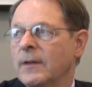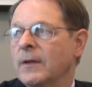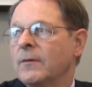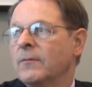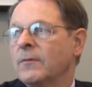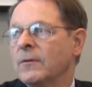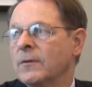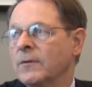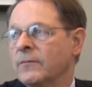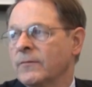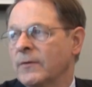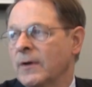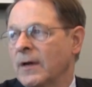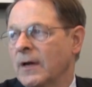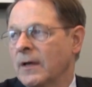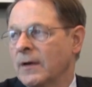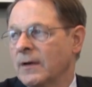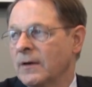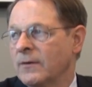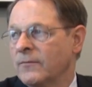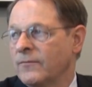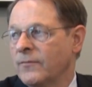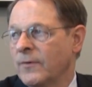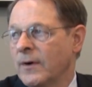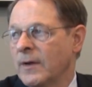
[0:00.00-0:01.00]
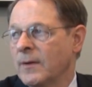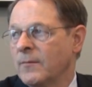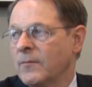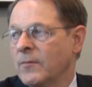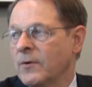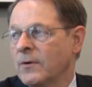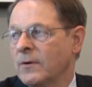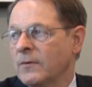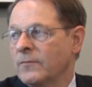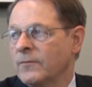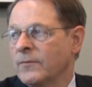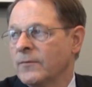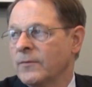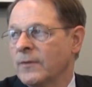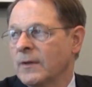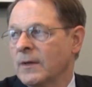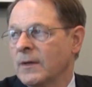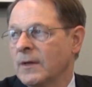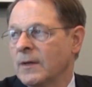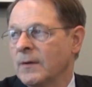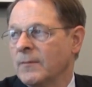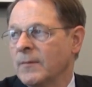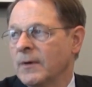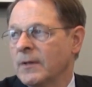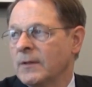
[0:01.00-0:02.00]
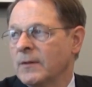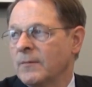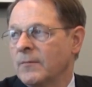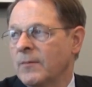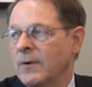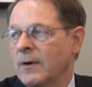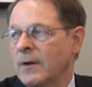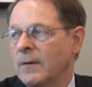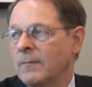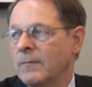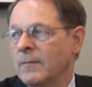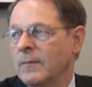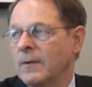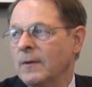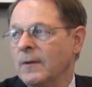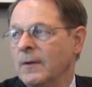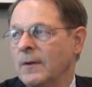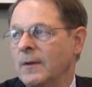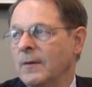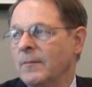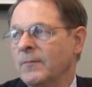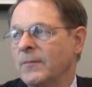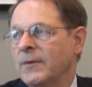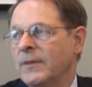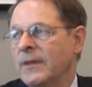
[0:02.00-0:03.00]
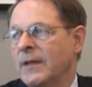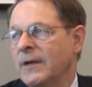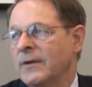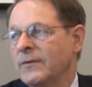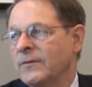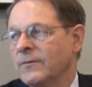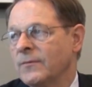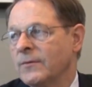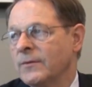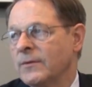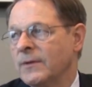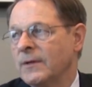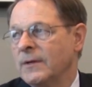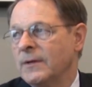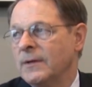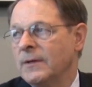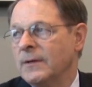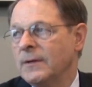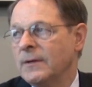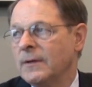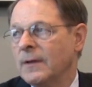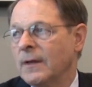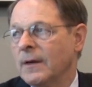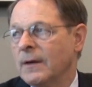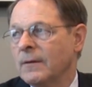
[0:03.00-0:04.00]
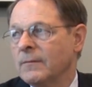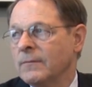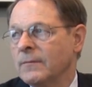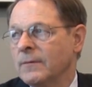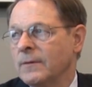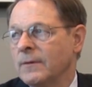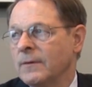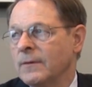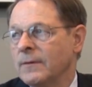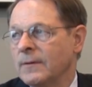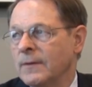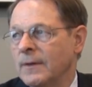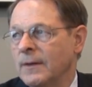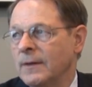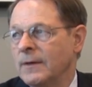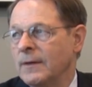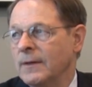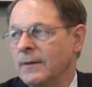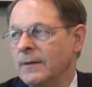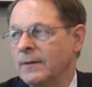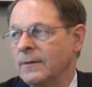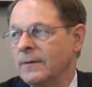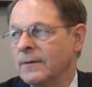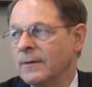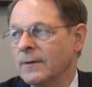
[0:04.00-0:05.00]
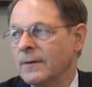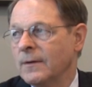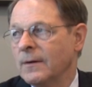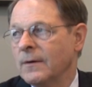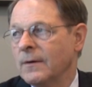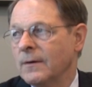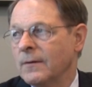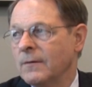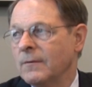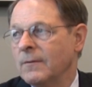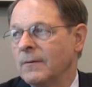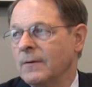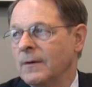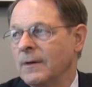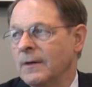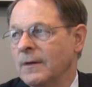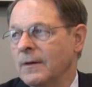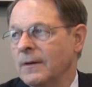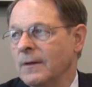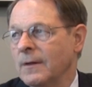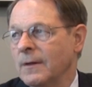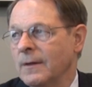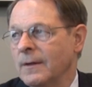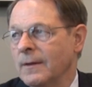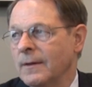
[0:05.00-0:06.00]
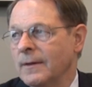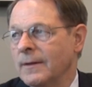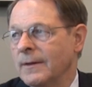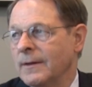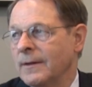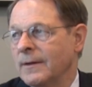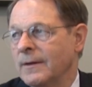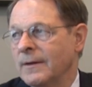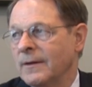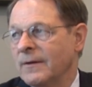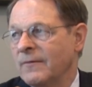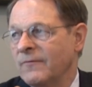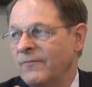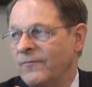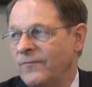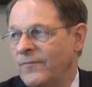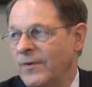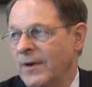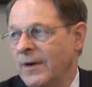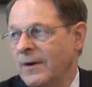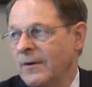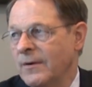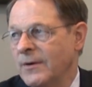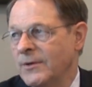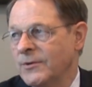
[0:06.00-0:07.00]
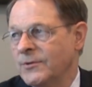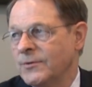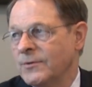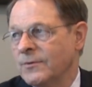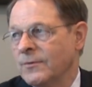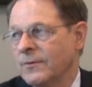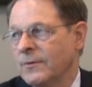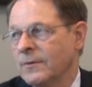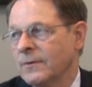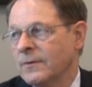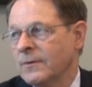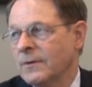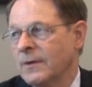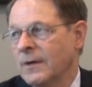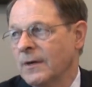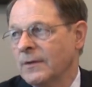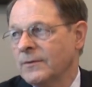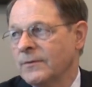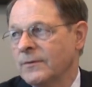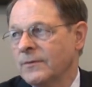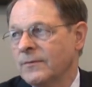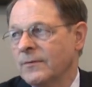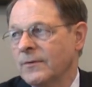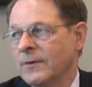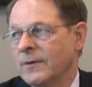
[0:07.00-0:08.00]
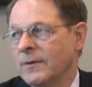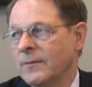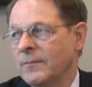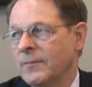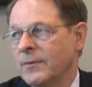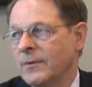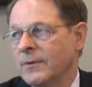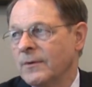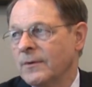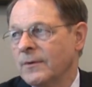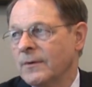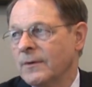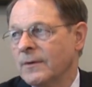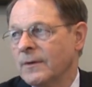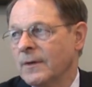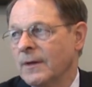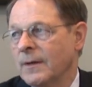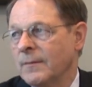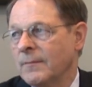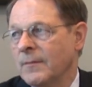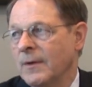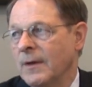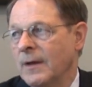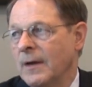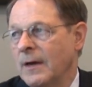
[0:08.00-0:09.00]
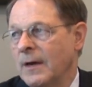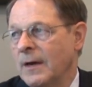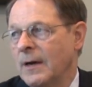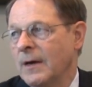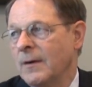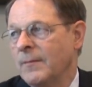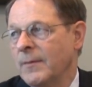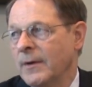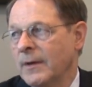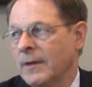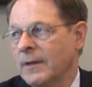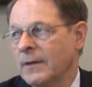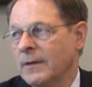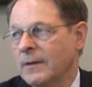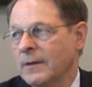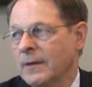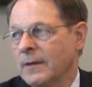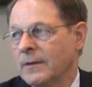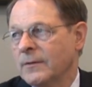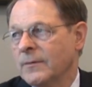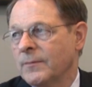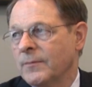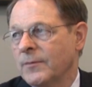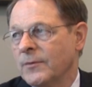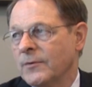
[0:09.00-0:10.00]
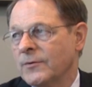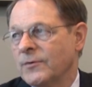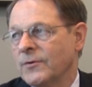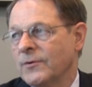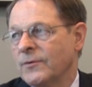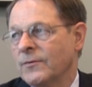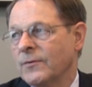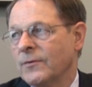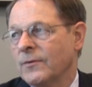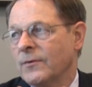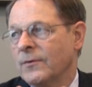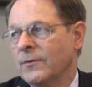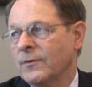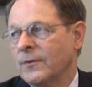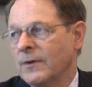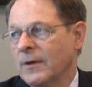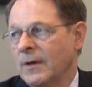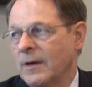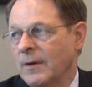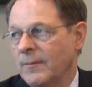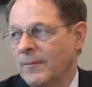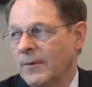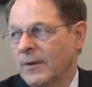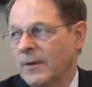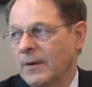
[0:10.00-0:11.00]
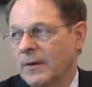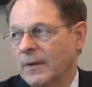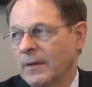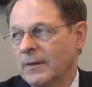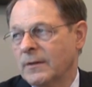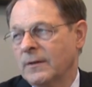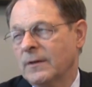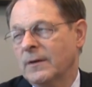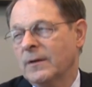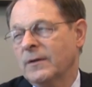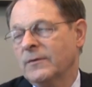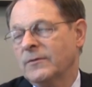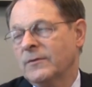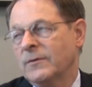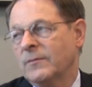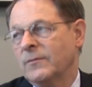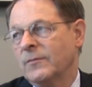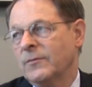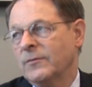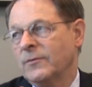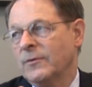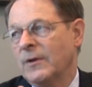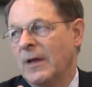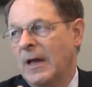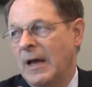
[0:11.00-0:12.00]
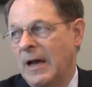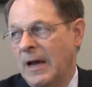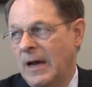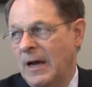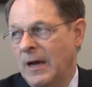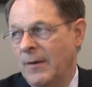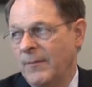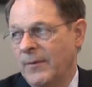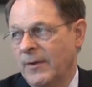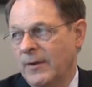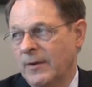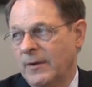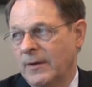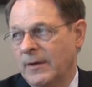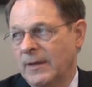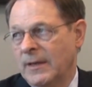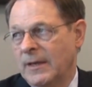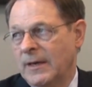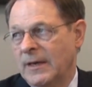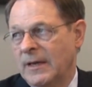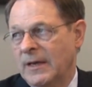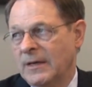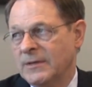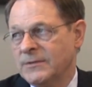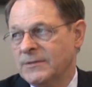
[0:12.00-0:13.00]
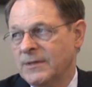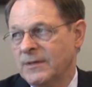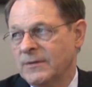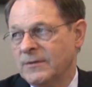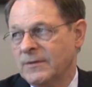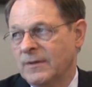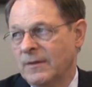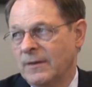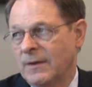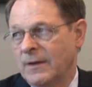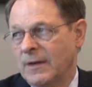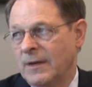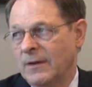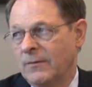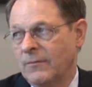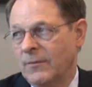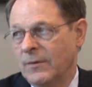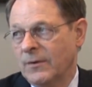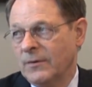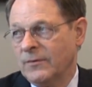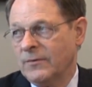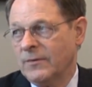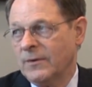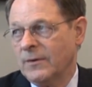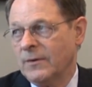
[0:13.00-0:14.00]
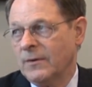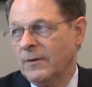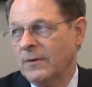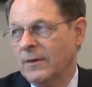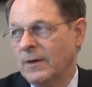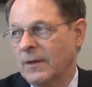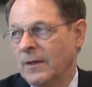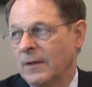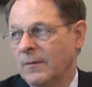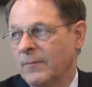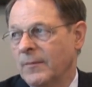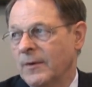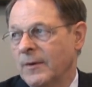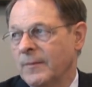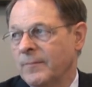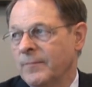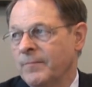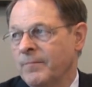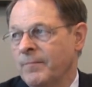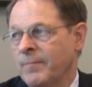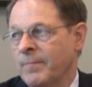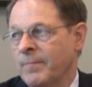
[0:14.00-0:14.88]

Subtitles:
and they will have gotten a framework for thinking about the problem, but that isn't what they need now. They need to know in a very short, concentrated period of time, how am I going to get the purchase orders? How am I going to get the customers? How am I going to get access to the networks that are going to help me?